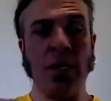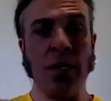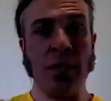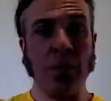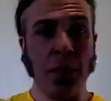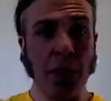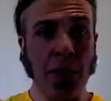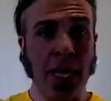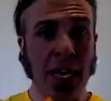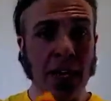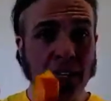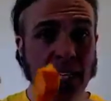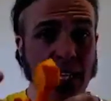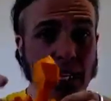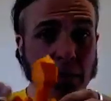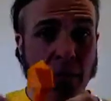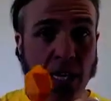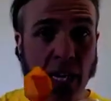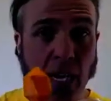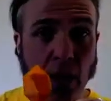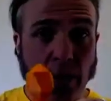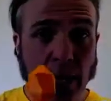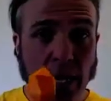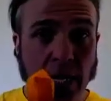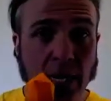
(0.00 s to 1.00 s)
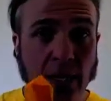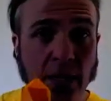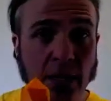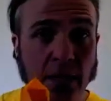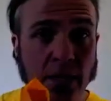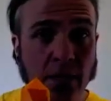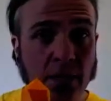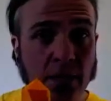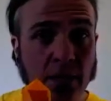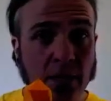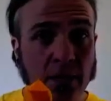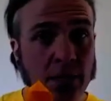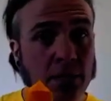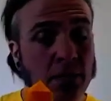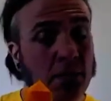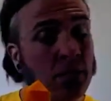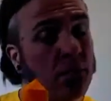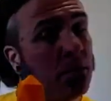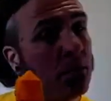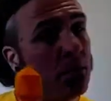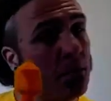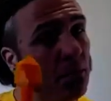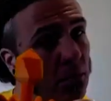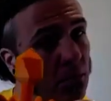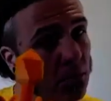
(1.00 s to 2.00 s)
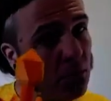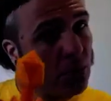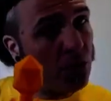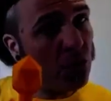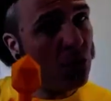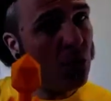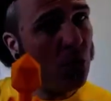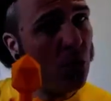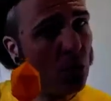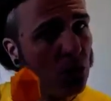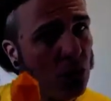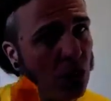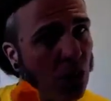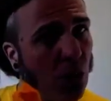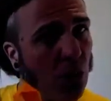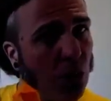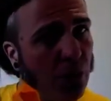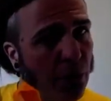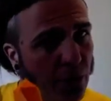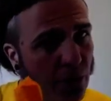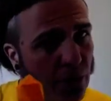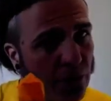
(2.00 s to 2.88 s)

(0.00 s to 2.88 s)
And that'll keep going, sort of,